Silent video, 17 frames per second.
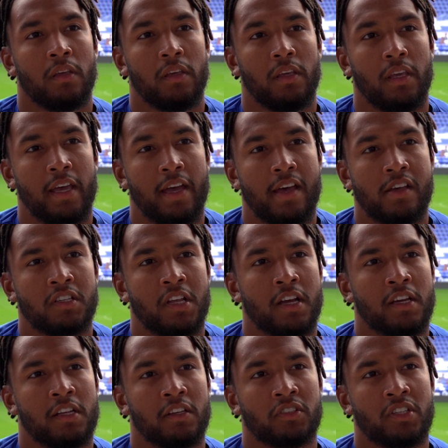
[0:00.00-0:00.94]
Yeah, it's
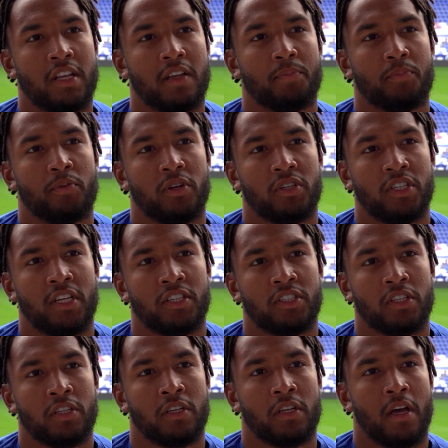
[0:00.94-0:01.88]
like an extended
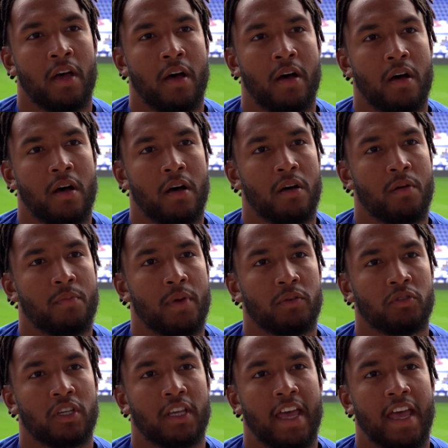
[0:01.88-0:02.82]
pre-season. It
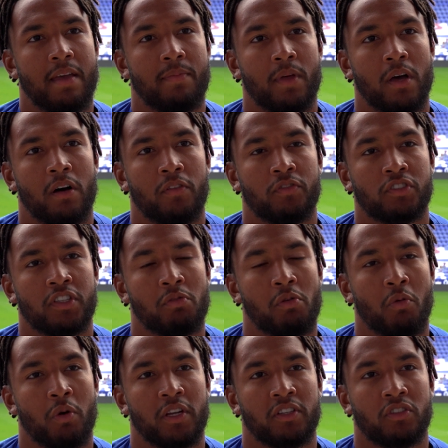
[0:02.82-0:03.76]
was a game that obviously
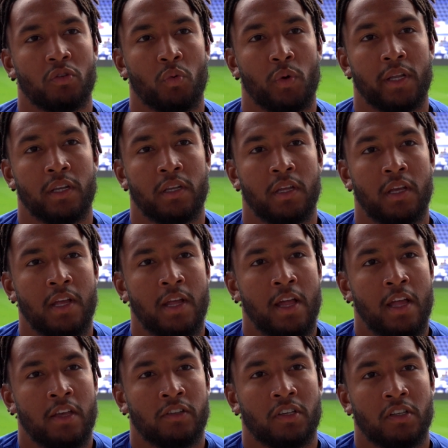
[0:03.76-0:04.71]
we wanted to win,
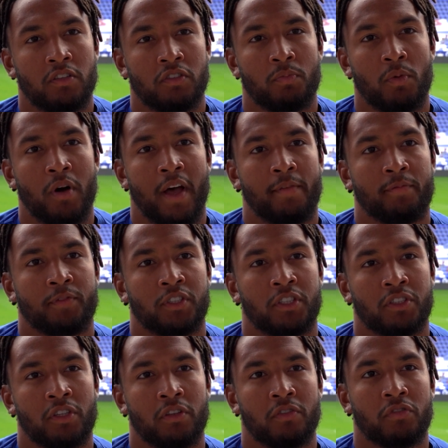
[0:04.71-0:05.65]
so there's more
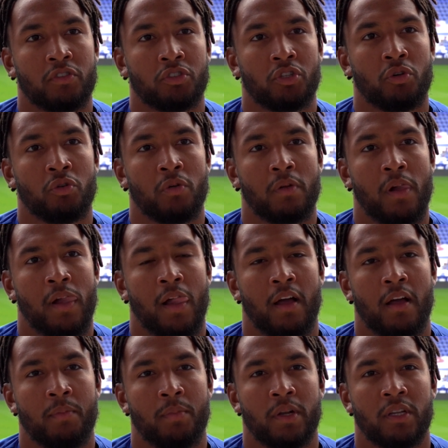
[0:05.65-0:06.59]
emphasis on the result,
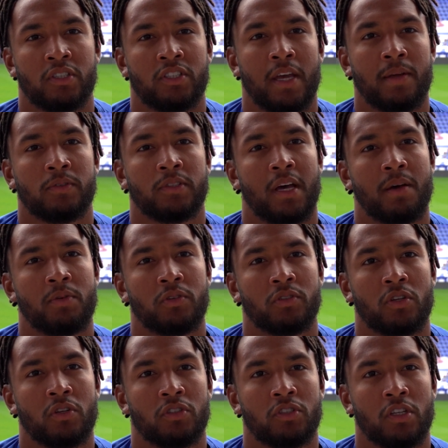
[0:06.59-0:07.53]
but at the same time,
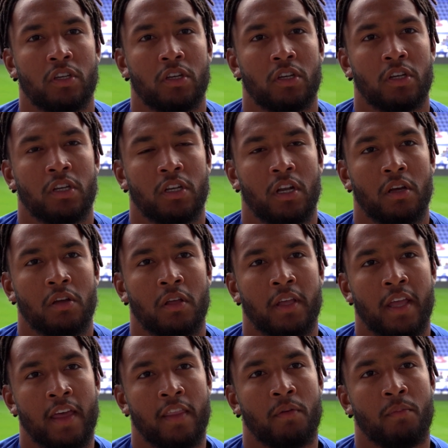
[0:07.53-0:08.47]
it's good to, you know,
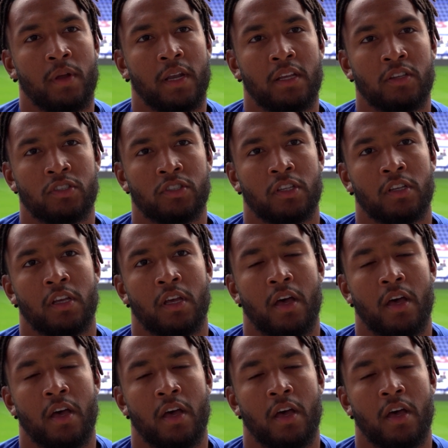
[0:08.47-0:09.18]
get the minutes